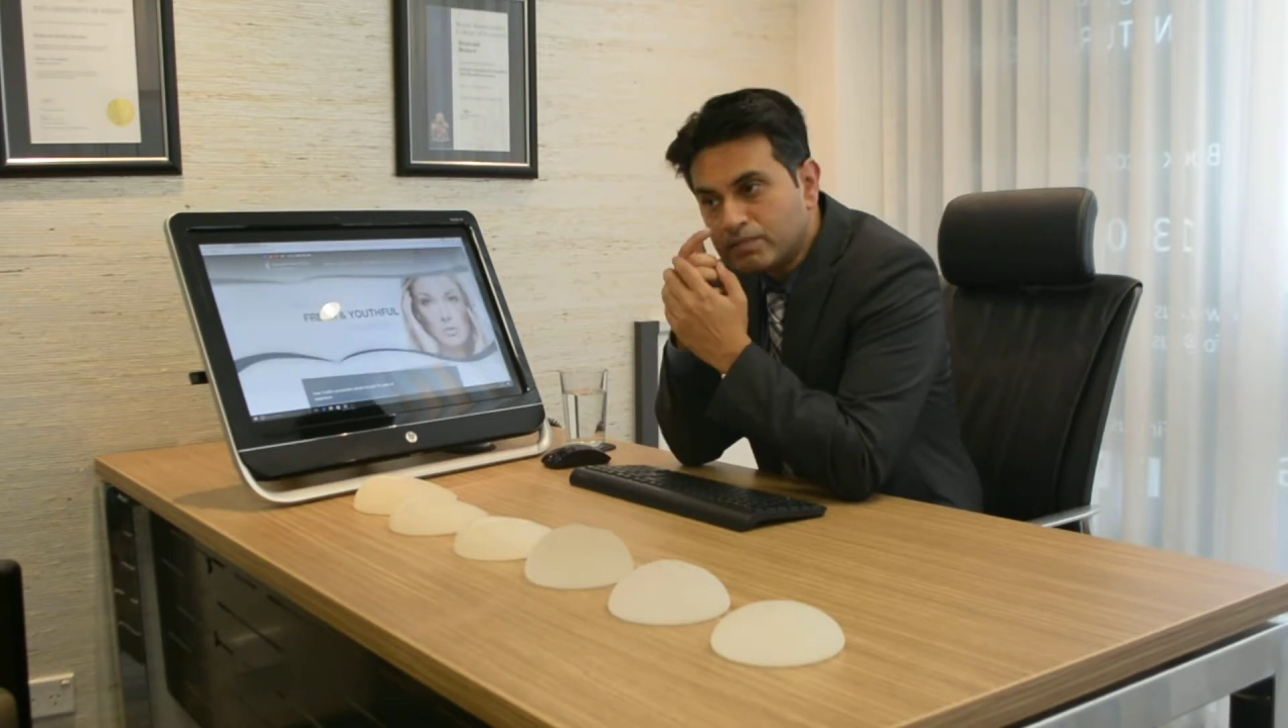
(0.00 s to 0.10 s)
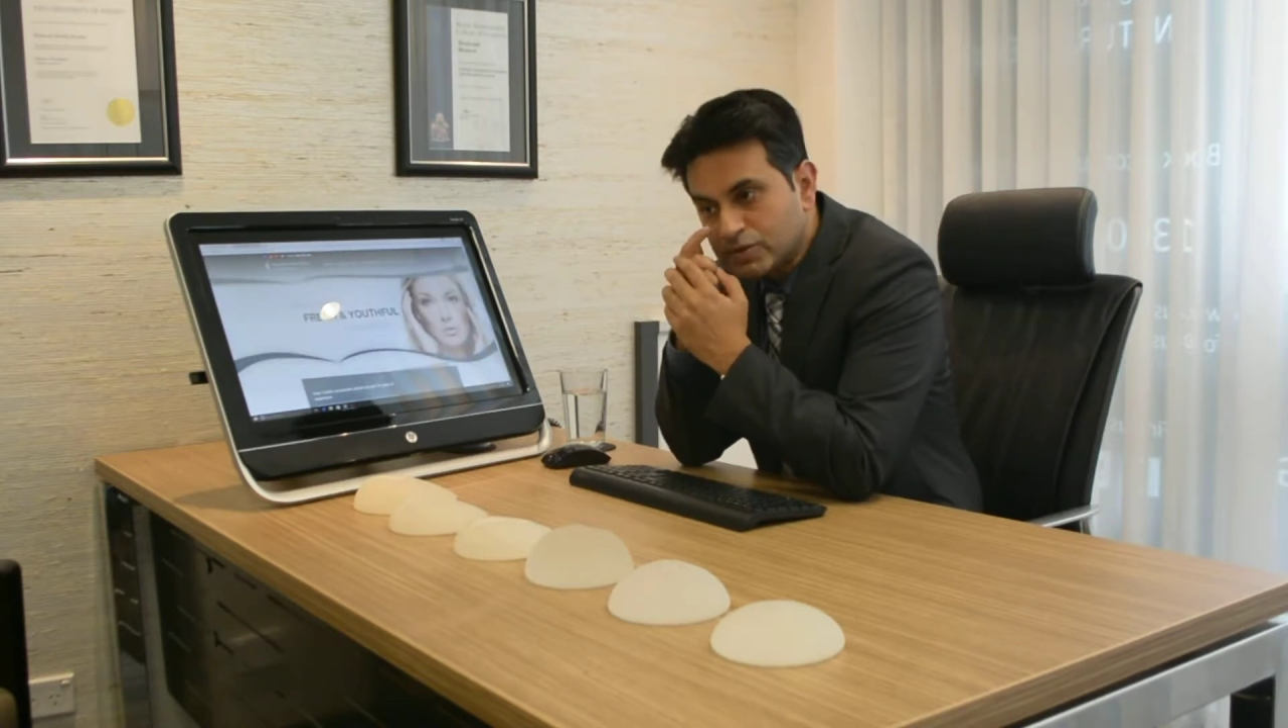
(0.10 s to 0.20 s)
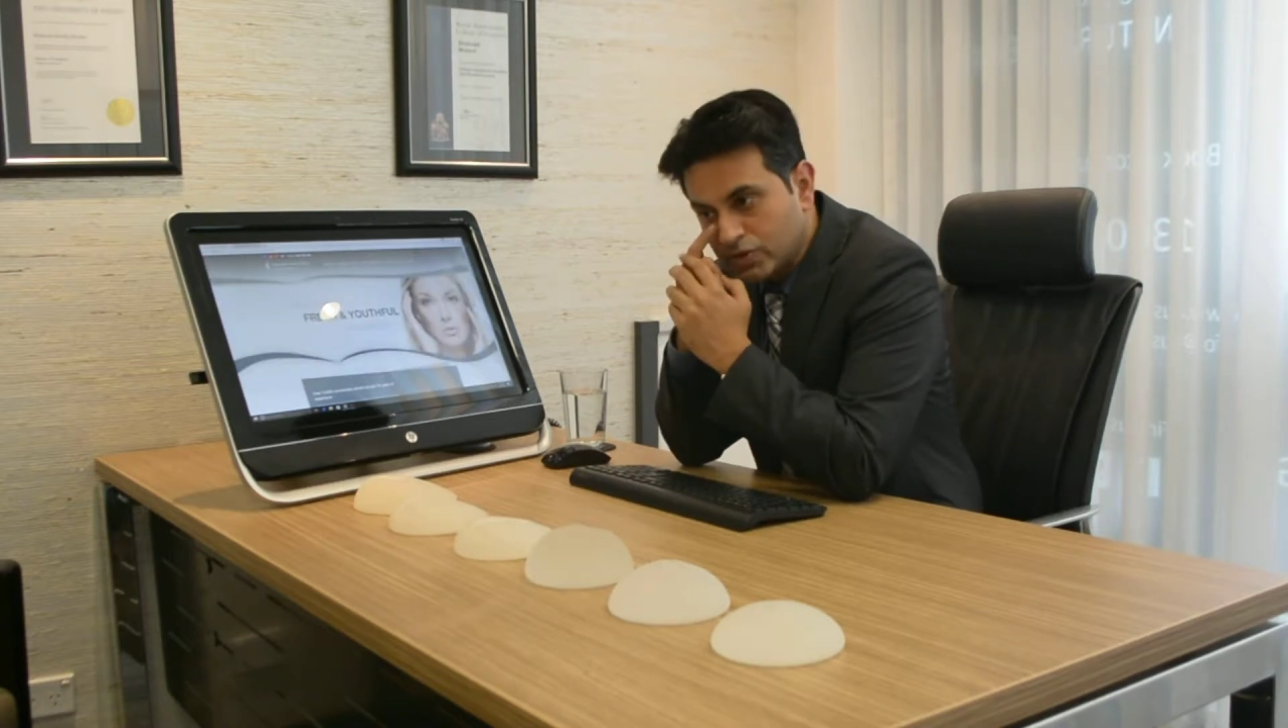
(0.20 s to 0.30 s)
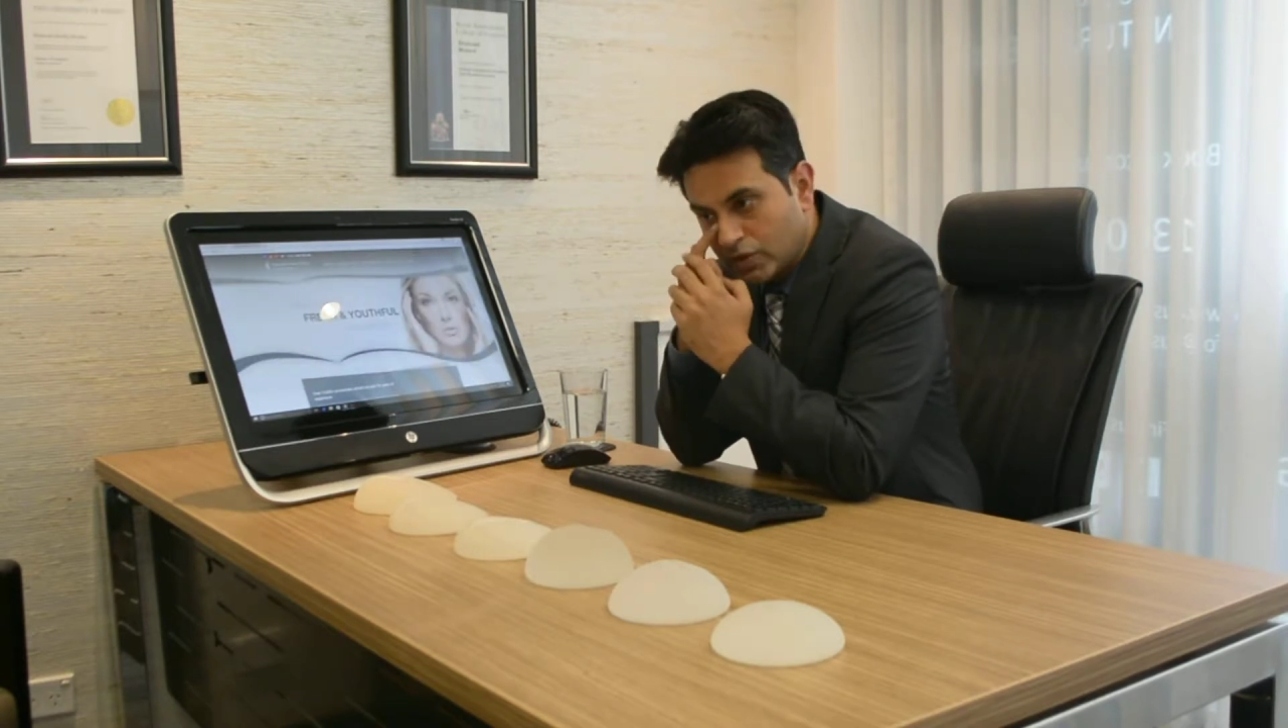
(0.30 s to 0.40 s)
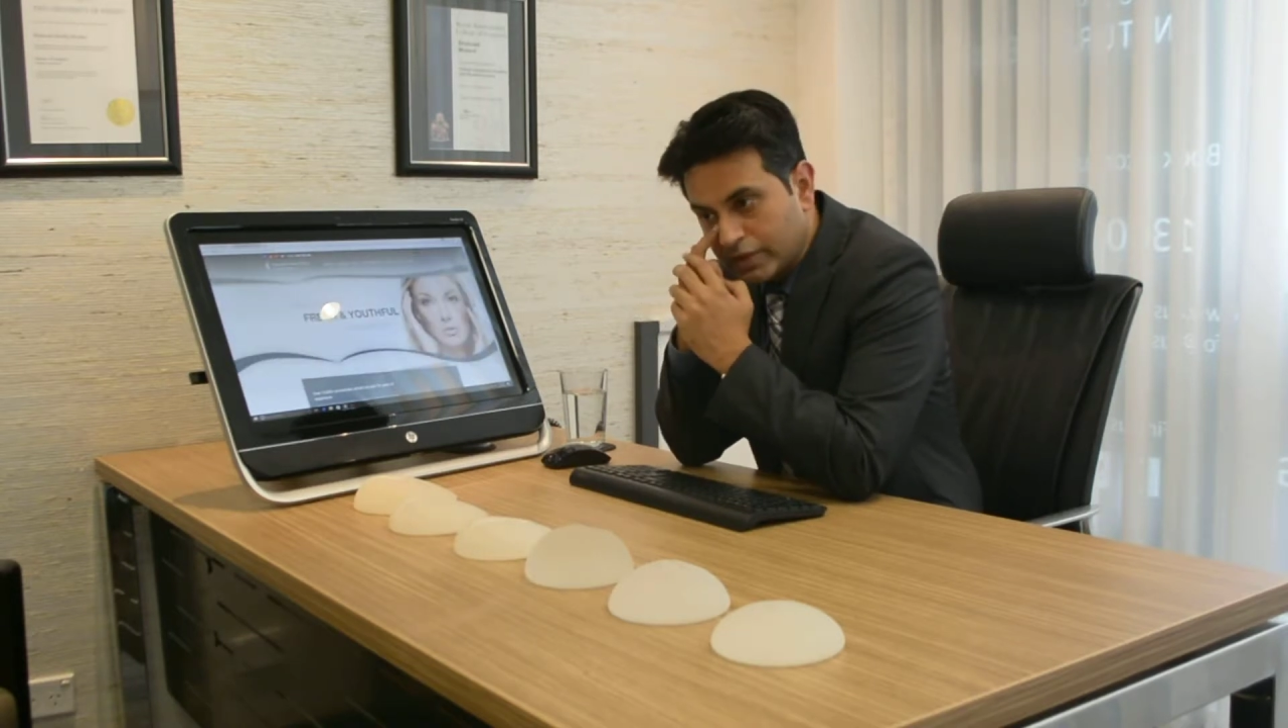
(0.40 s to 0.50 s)

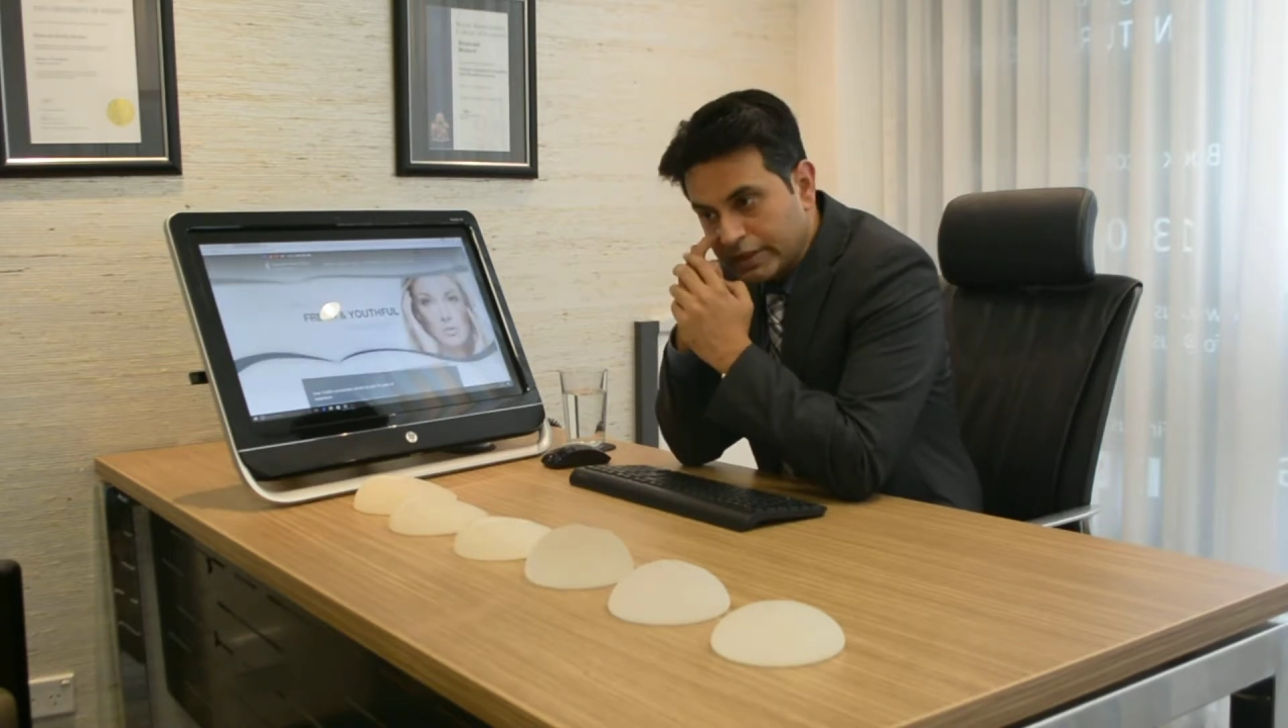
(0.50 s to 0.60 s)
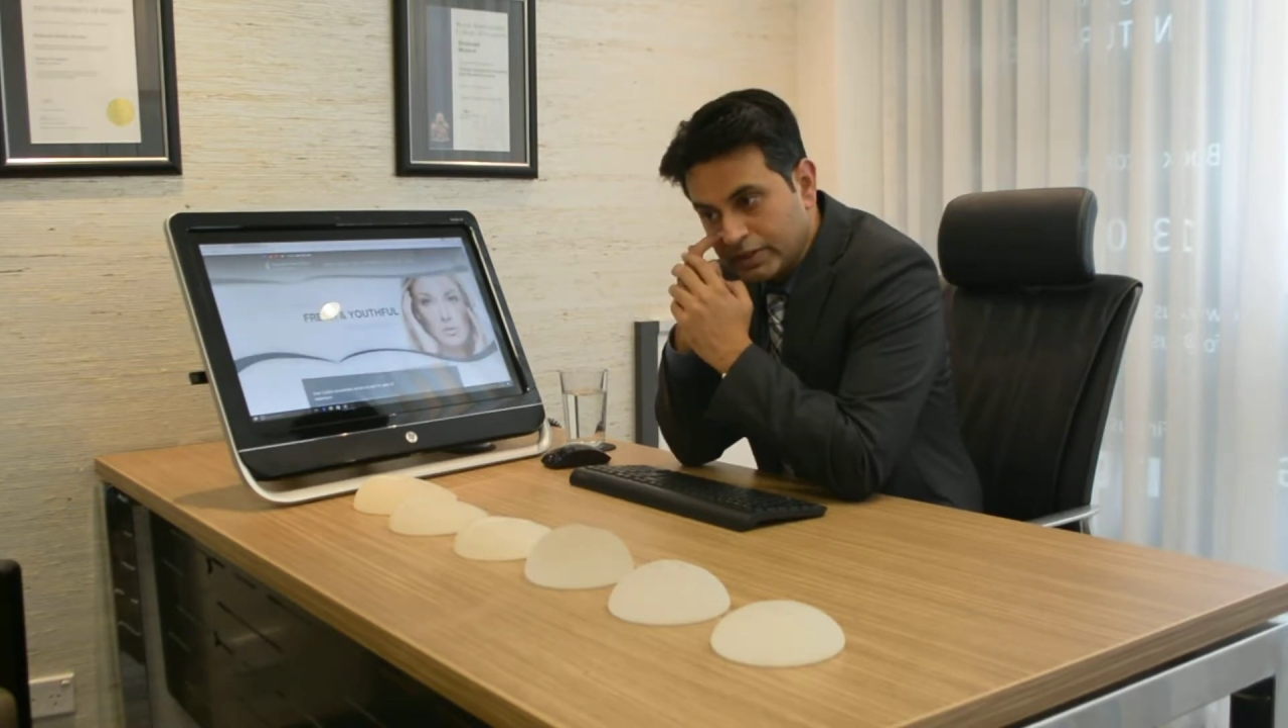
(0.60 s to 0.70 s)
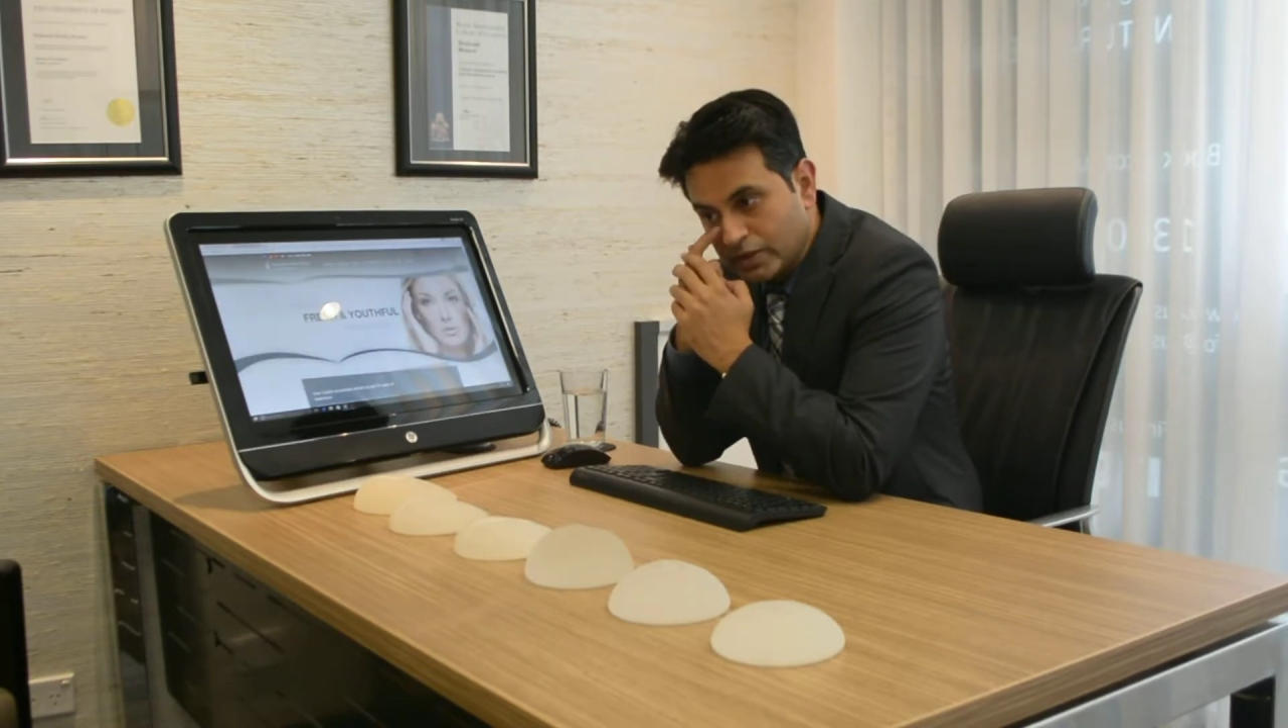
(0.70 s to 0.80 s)
majority